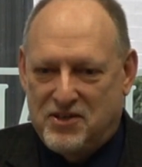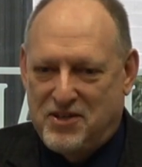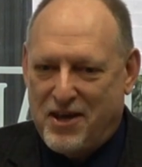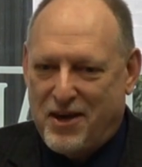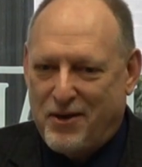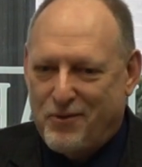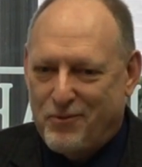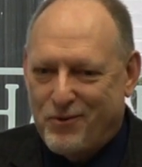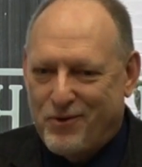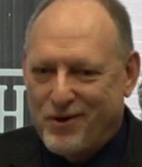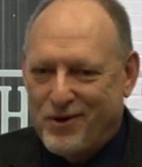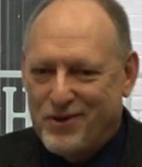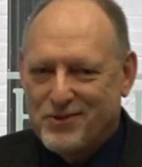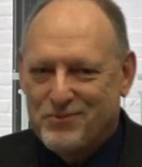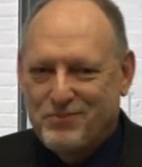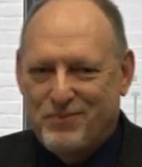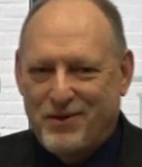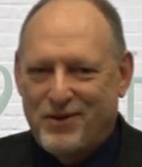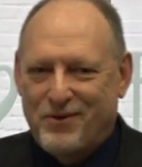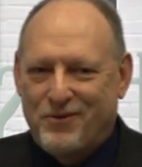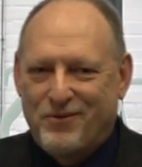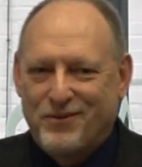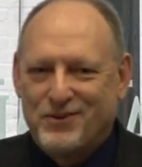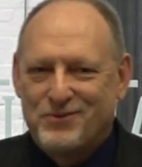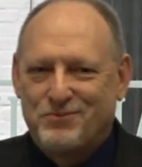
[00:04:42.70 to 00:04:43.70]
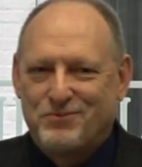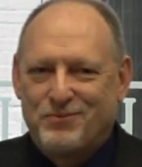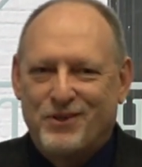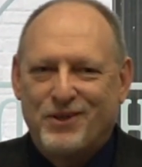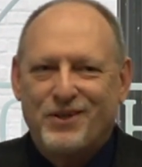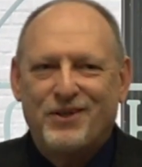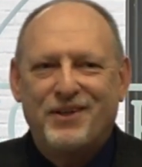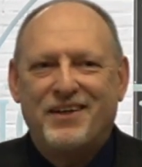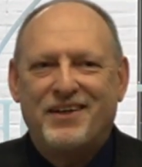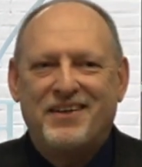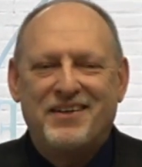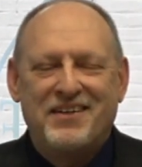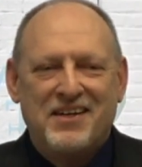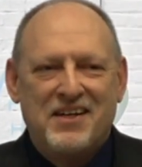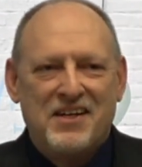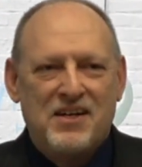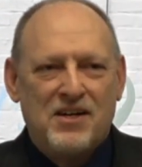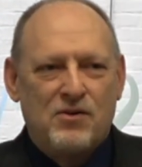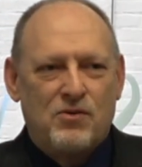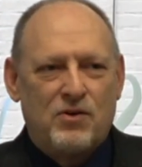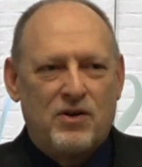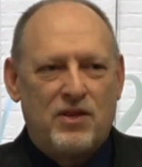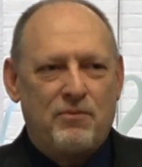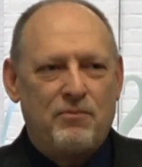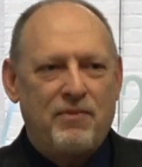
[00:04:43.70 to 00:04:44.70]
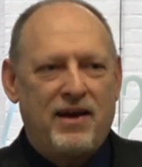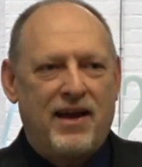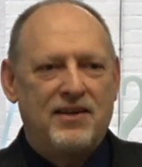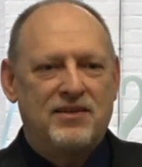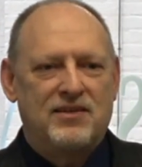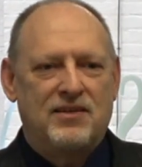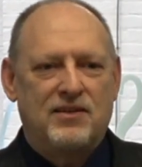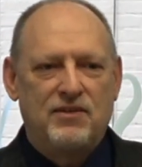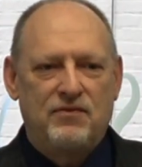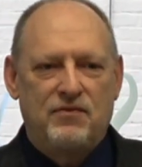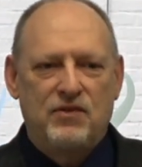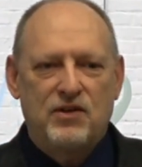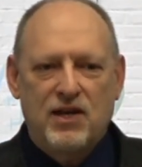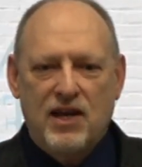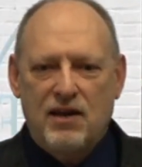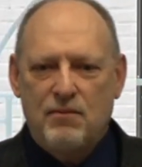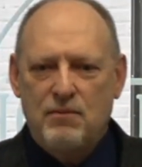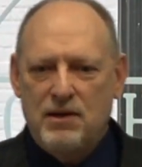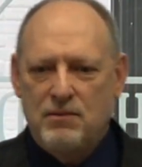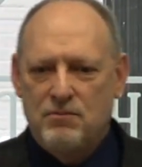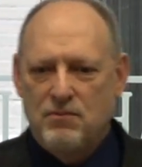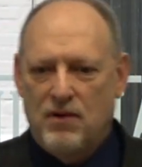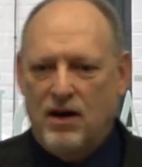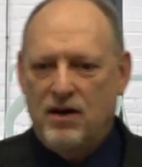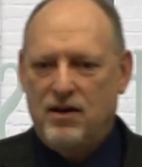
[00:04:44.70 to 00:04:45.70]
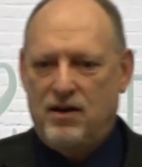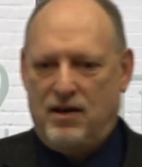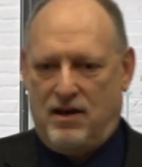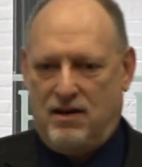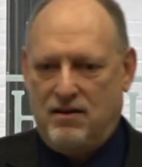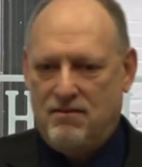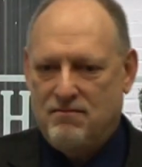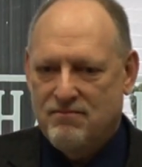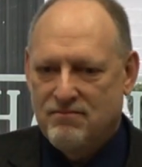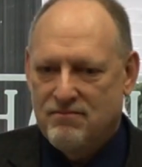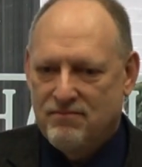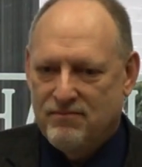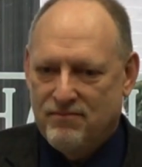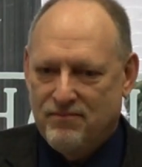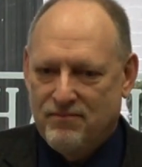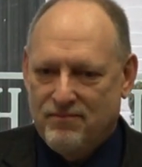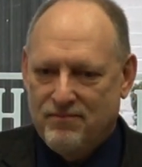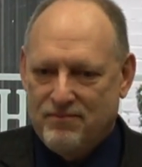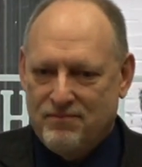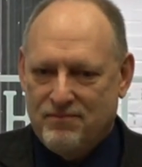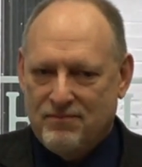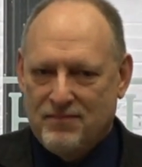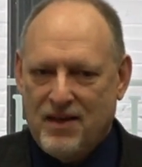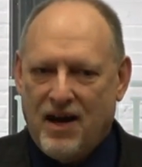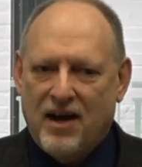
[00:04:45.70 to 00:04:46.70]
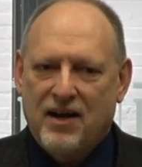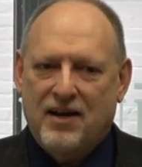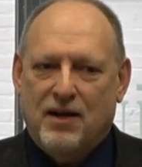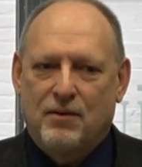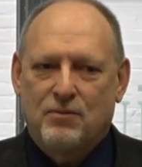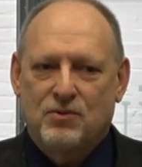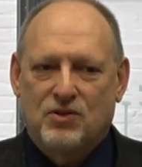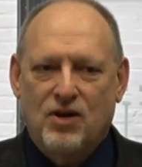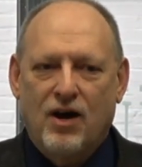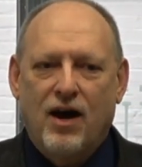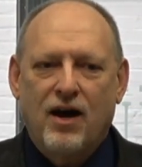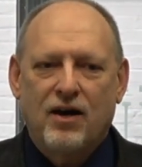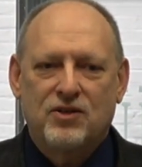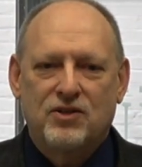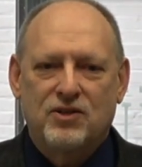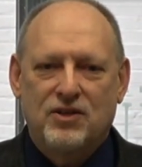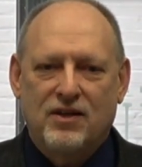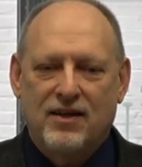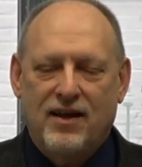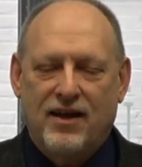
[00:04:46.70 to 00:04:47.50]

said was, but it was brilliant when the man said, If you give me money, I'll come talk to you.